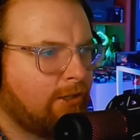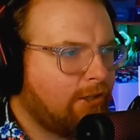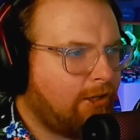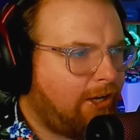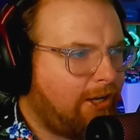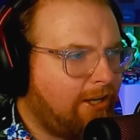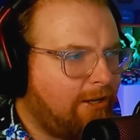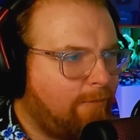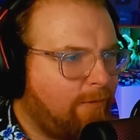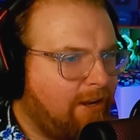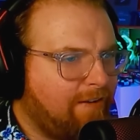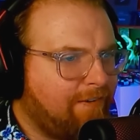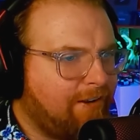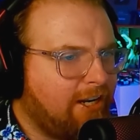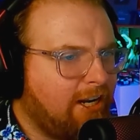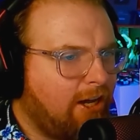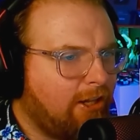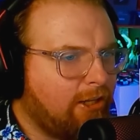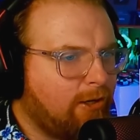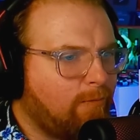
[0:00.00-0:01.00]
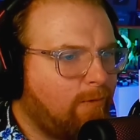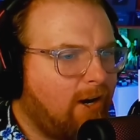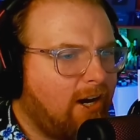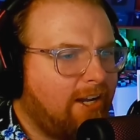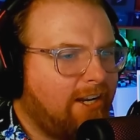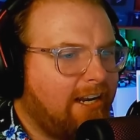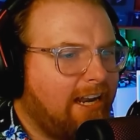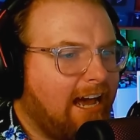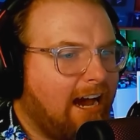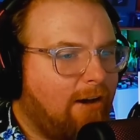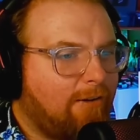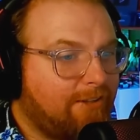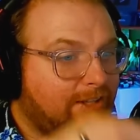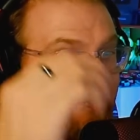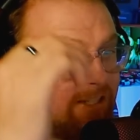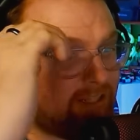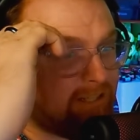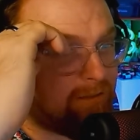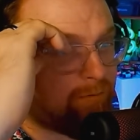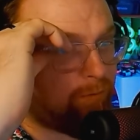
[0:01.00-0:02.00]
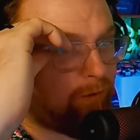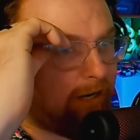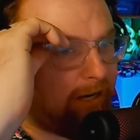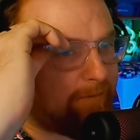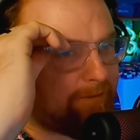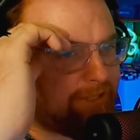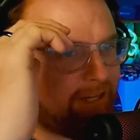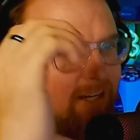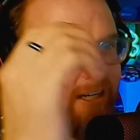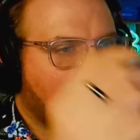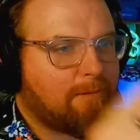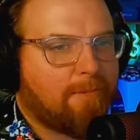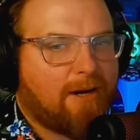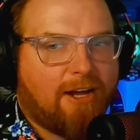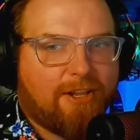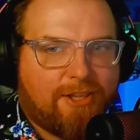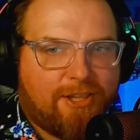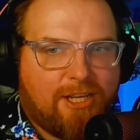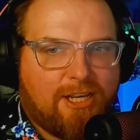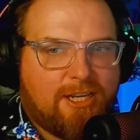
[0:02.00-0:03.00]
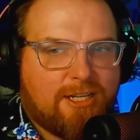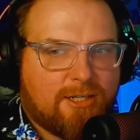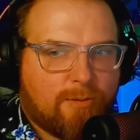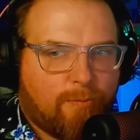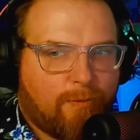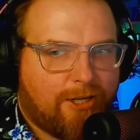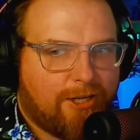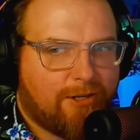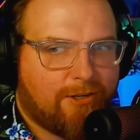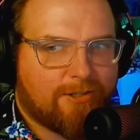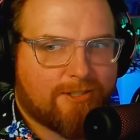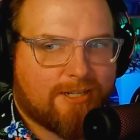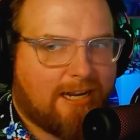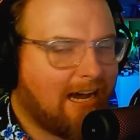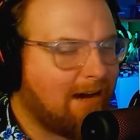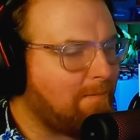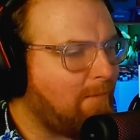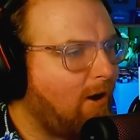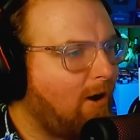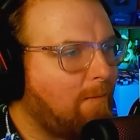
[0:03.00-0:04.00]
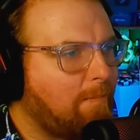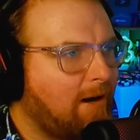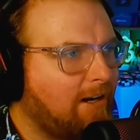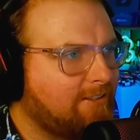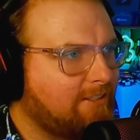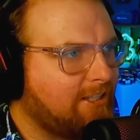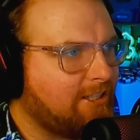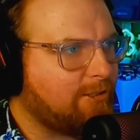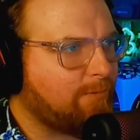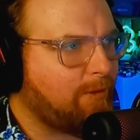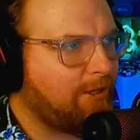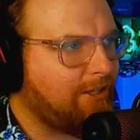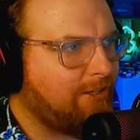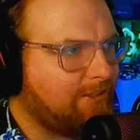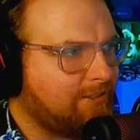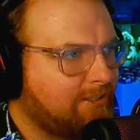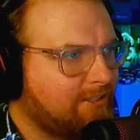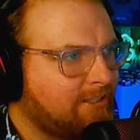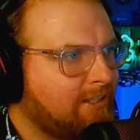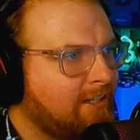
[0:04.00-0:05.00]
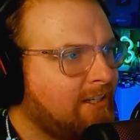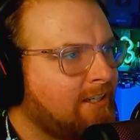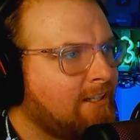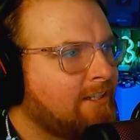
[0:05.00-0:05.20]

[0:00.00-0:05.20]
Look at it. We have another one. Now, this is what I'm talking about. These wheels, I'm all about these wheels.